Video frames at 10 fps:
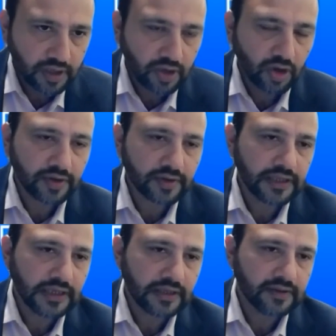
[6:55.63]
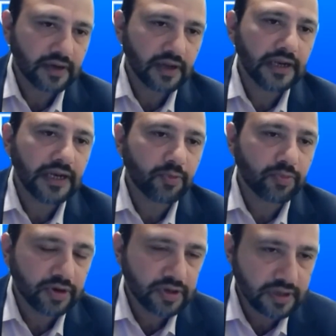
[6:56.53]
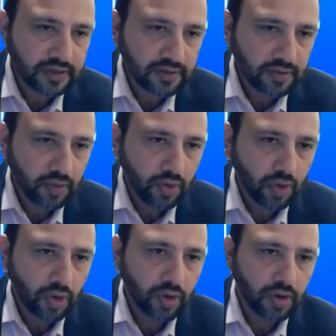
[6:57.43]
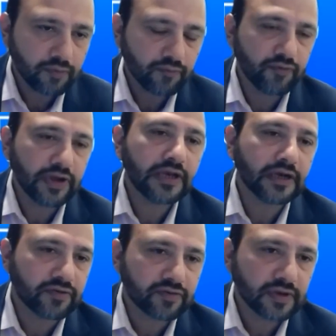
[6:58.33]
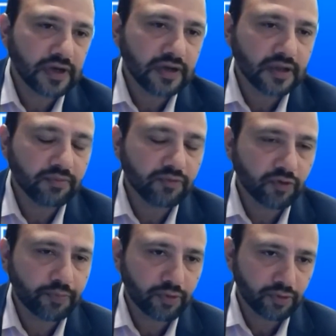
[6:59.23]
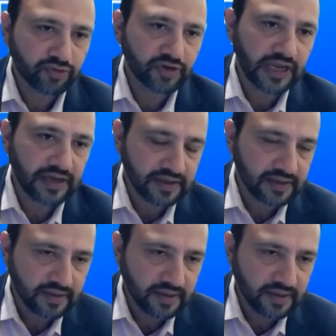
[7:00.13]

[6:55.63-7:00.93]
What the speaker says: not their allelic burden or variance in terms of prognosticating.